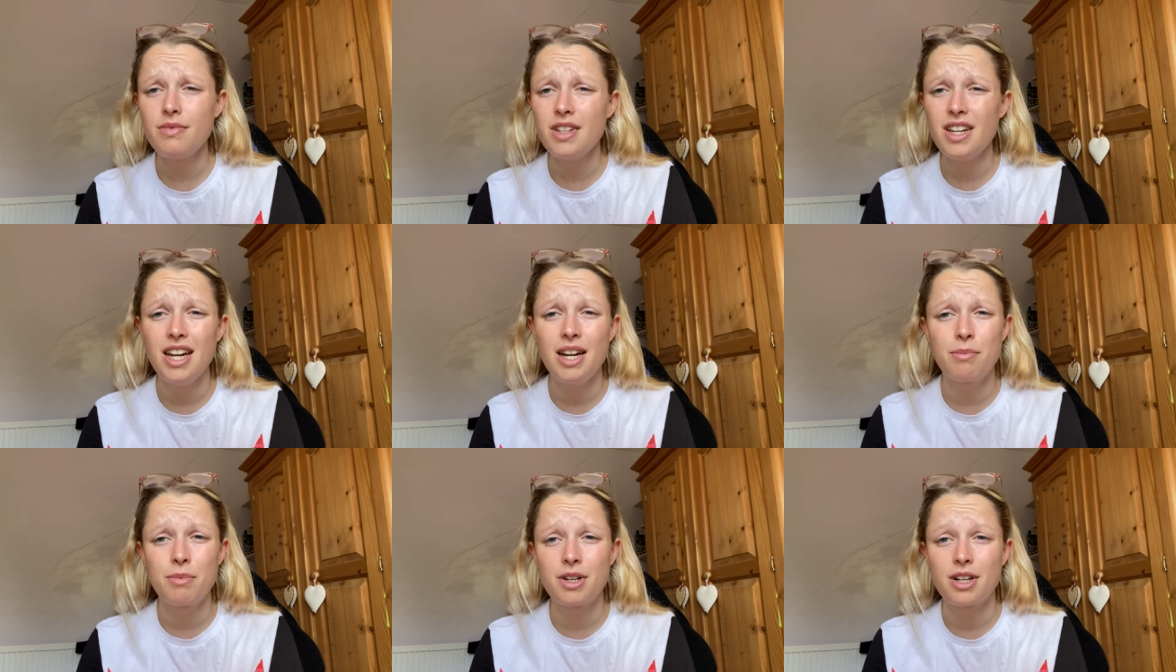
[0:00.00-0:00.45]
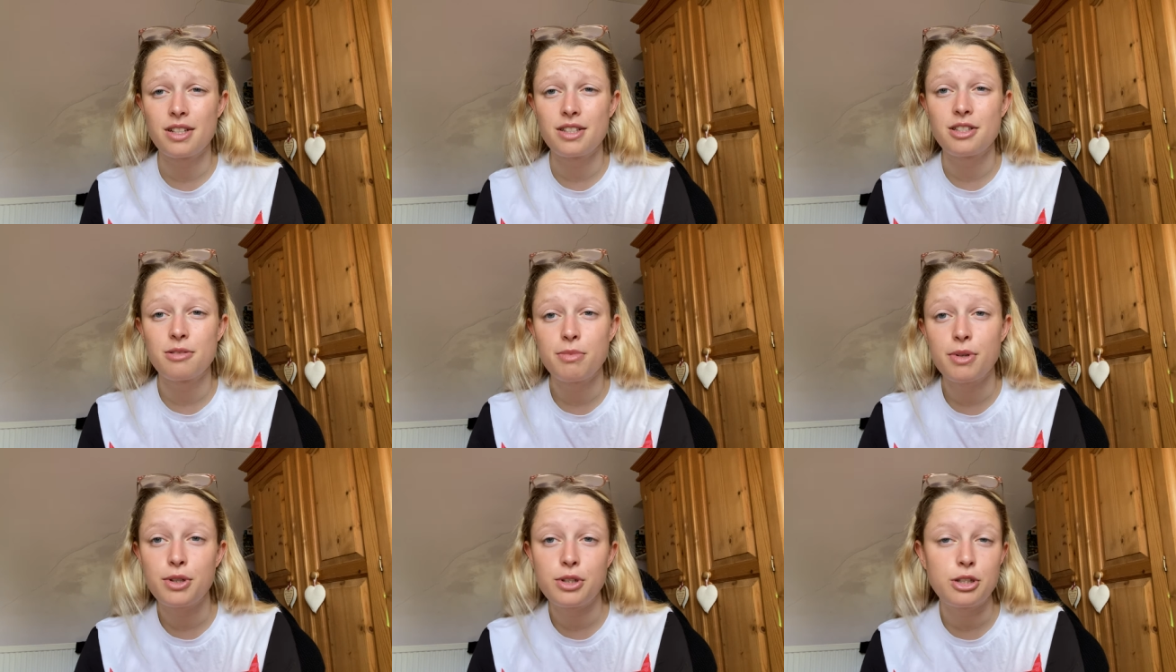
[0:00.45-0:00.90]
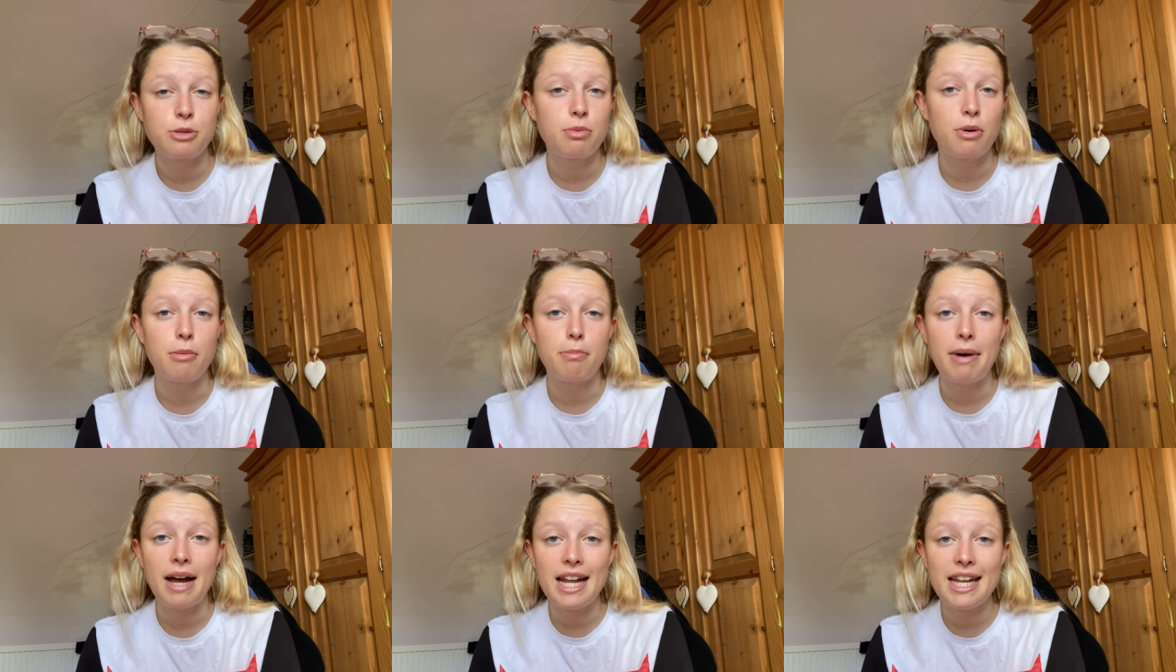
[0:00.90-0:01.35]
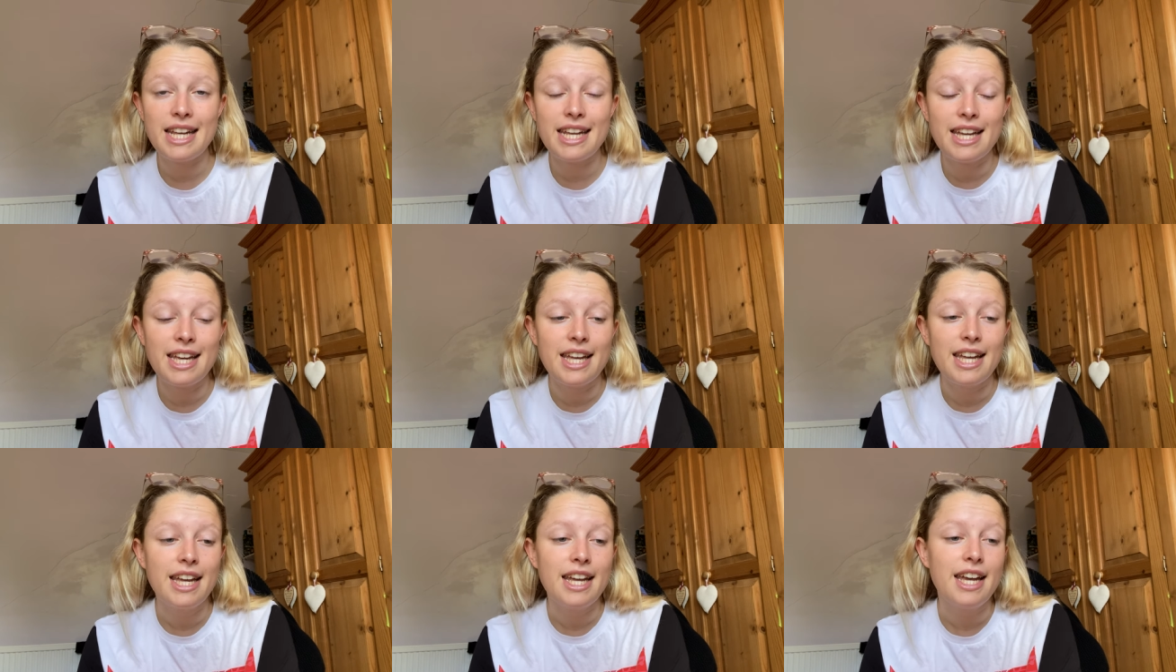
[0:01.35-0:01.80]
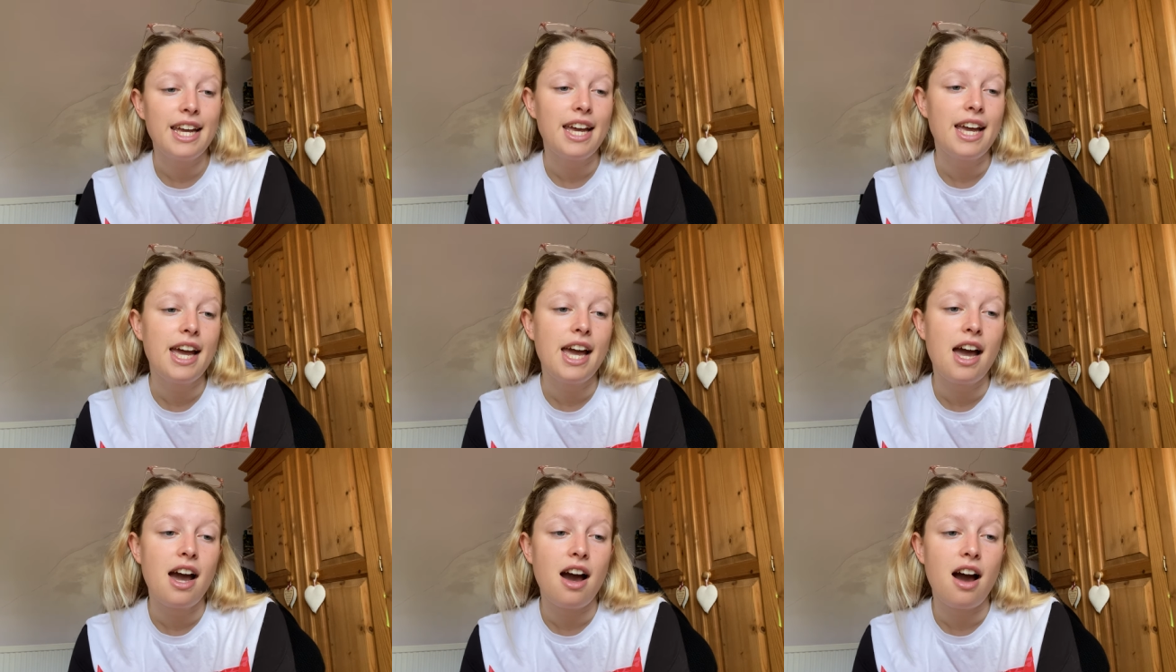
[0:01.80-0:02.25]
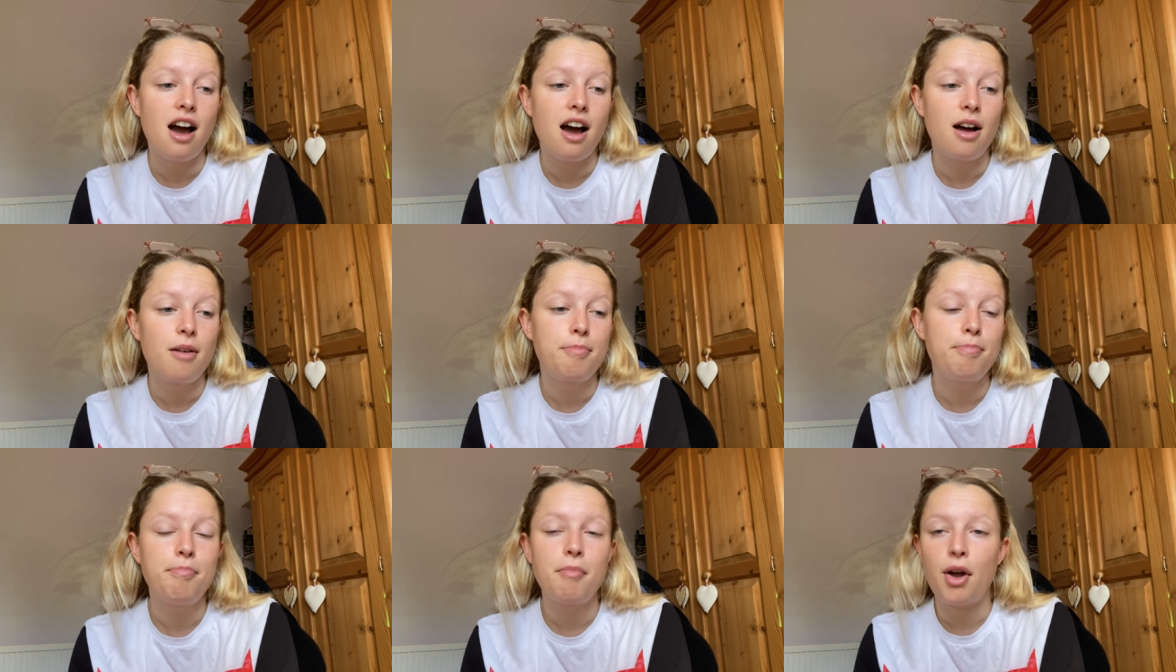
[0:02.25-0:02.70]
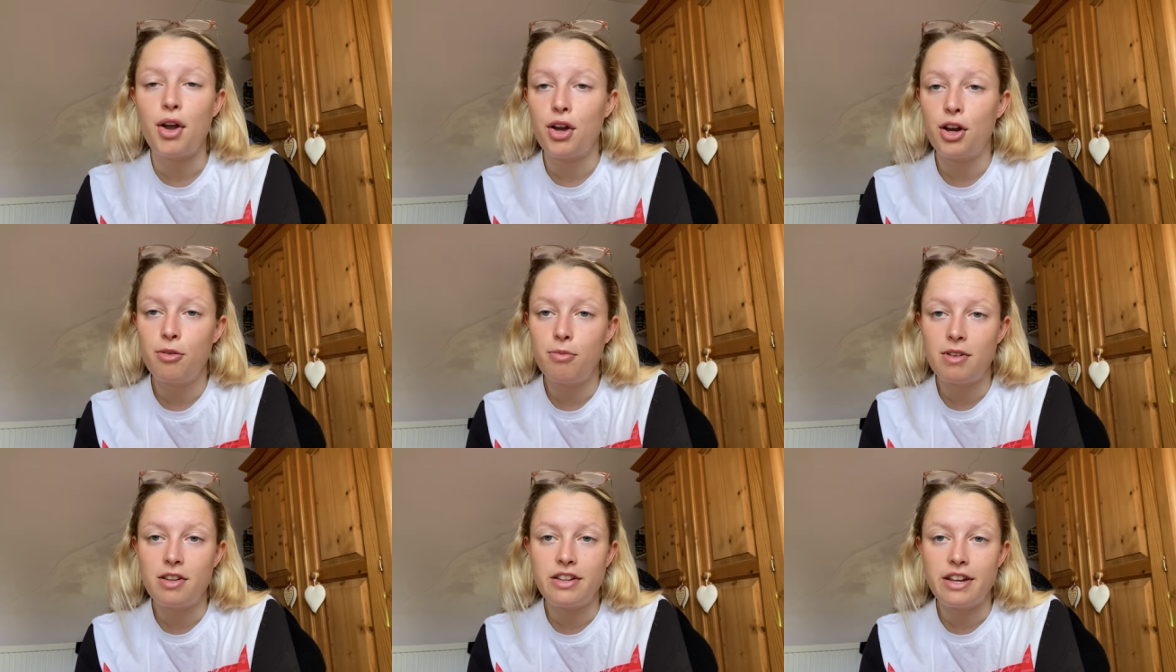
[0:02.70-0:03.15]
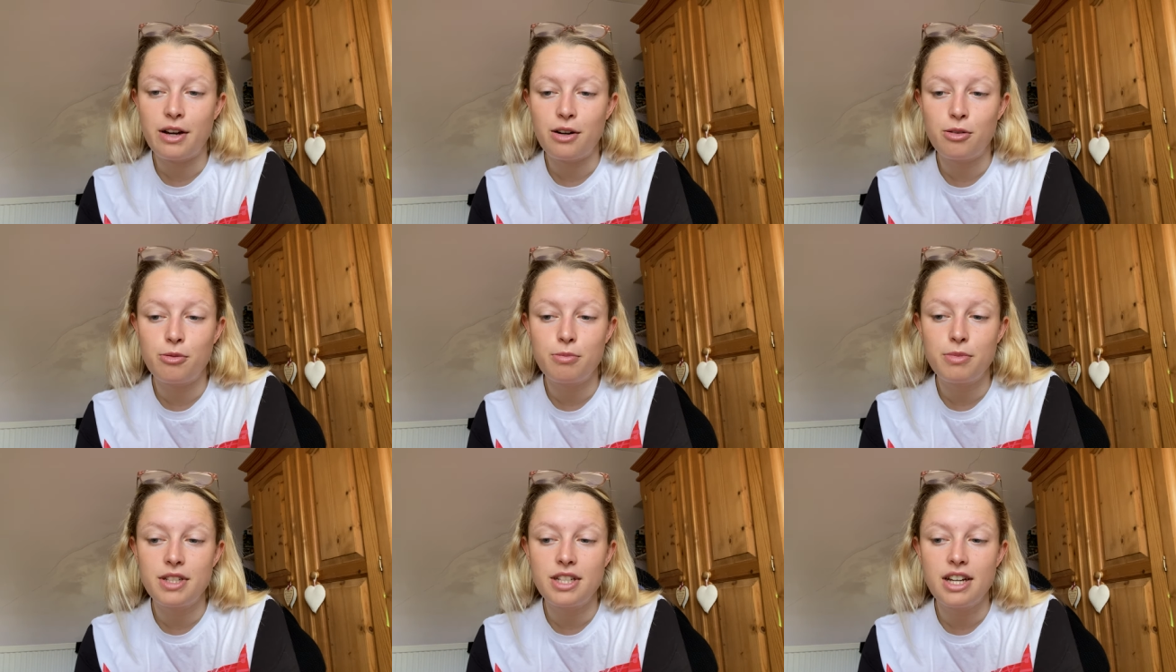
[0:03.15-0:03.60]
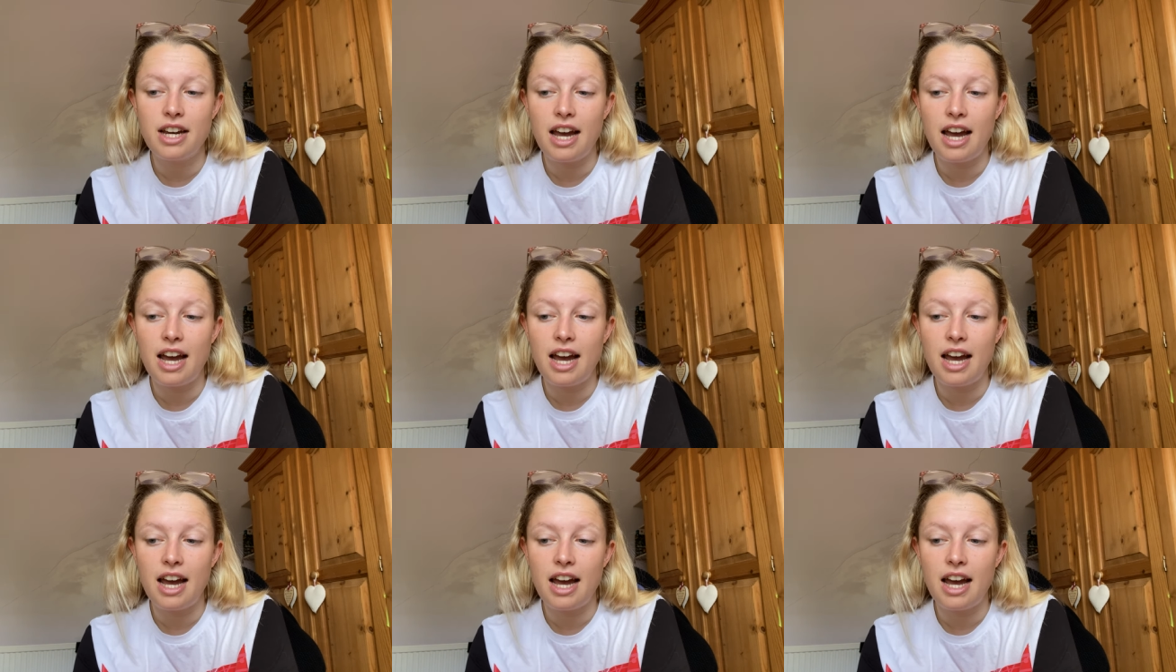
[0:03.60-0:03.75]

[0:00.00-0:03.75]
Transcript: in regards to motorsport and panning um, I hope this helped